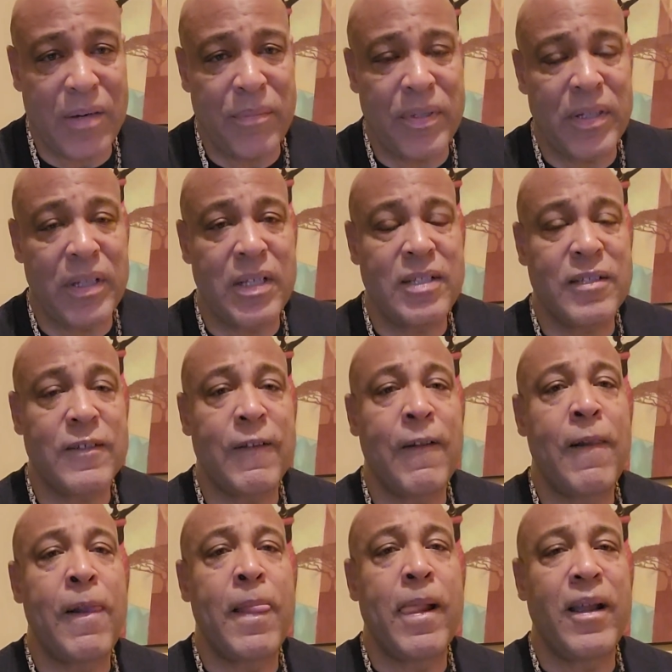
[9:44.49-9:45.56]
because
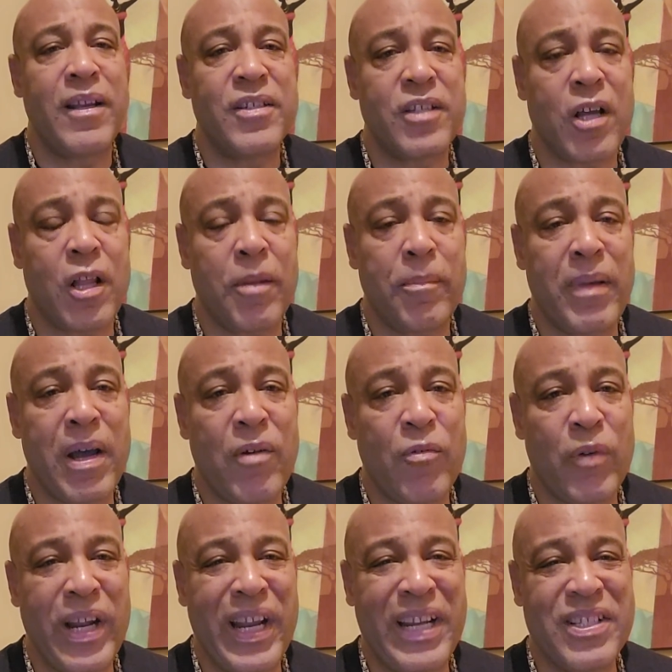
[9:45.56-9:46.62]
it's all about
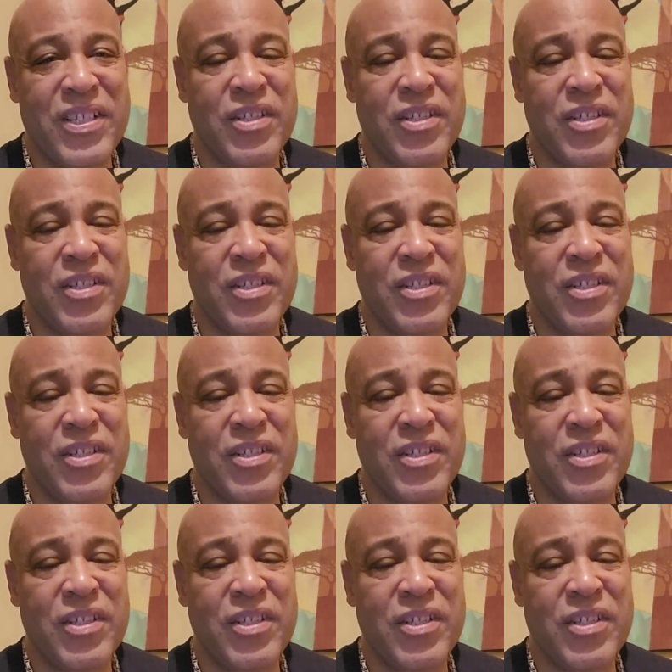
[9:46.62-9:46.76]
range.